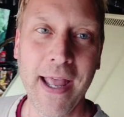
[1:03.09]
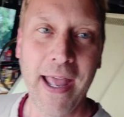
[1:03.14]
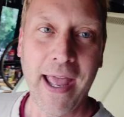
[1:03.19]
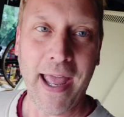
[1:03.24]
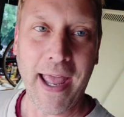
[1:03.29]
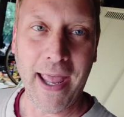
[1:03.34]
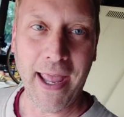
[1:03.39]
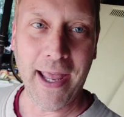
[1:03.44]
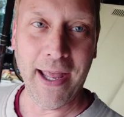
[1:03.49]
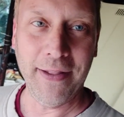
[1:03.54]

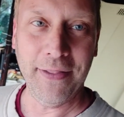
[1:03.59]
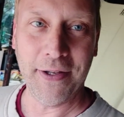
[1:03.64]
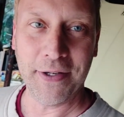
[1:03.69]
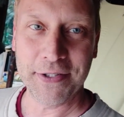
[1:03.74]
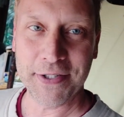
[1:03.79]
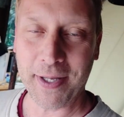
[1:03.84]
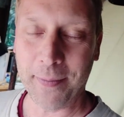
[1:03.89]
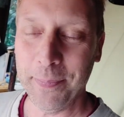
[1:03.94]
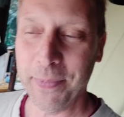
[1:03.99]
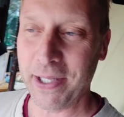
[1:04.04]
And there's
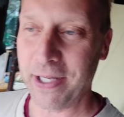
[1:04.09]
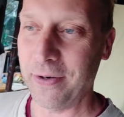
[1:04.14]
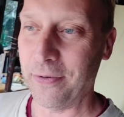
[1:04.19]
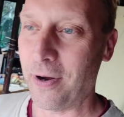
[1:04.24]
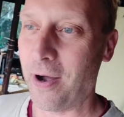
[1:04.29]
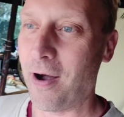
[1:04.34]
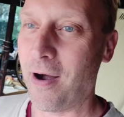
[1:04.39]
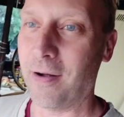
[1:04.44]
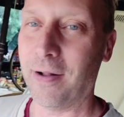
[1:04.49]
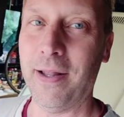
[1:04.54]
something
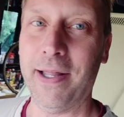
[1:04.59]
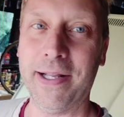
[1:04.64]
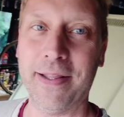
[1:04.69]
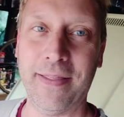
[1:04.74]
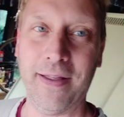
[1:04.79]
wrong, like